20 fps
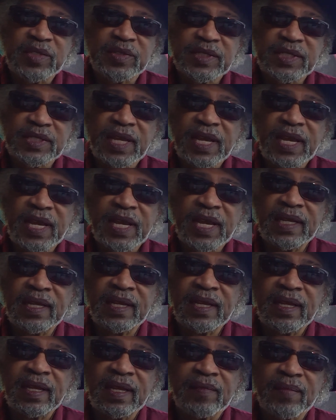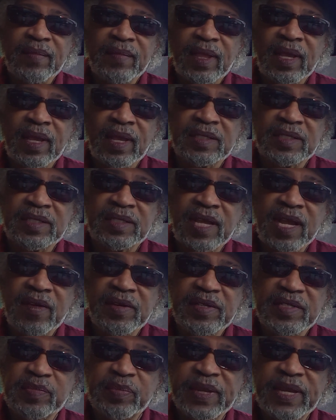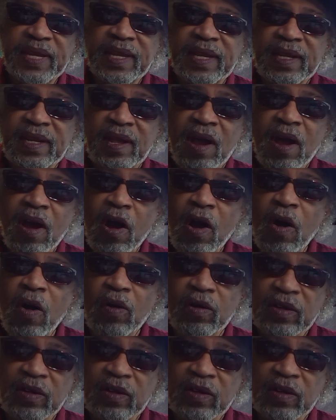Haley, and Tadarius Bean, all of